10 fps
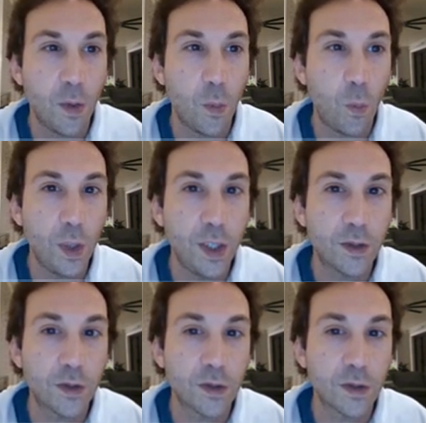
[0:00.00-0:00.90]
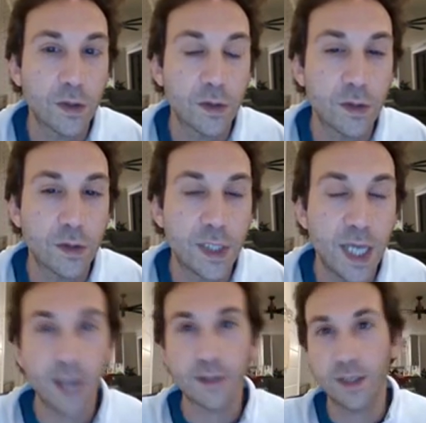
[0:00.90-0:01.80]
when you're
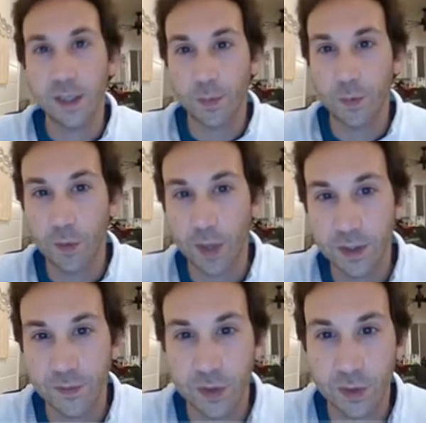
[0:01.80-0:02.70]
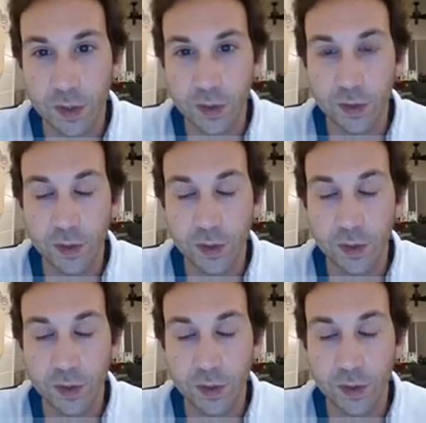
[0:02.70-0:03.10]
taxing at a progressive structure,